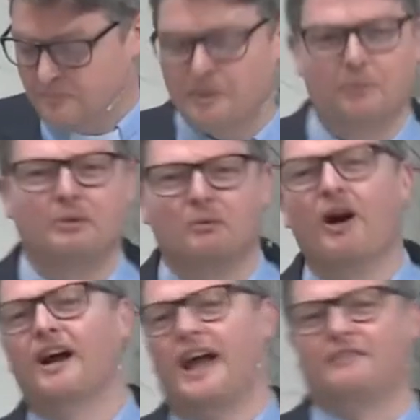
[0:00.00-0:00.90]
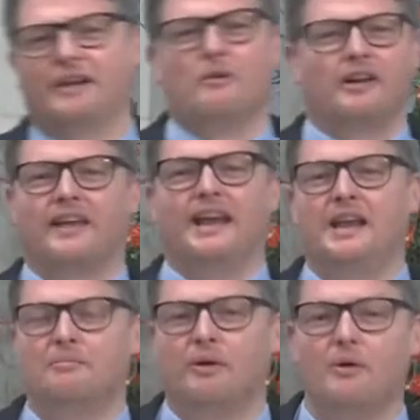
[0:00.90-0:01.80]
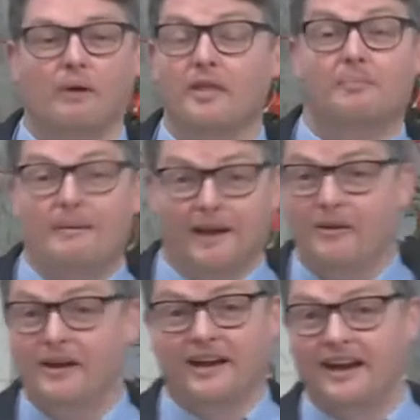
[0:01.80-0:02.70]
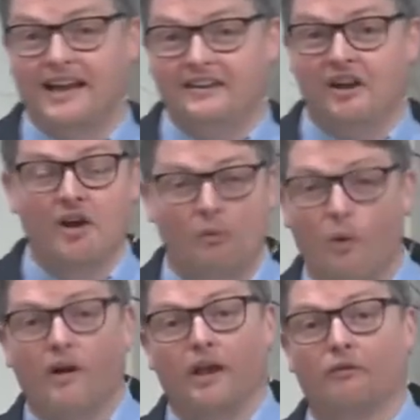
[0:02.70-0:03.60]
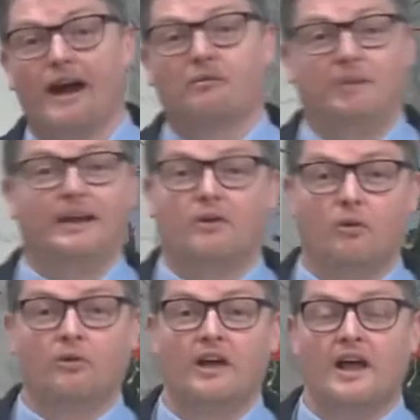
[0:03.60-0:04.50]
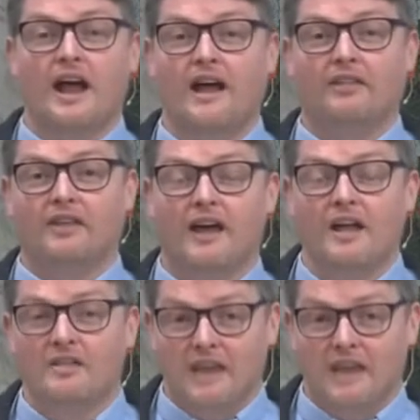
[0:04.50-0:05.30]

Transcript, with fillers: But it wouldn't work having one of the Hebrew, one of the Babylonian elite walking around being called uh, the,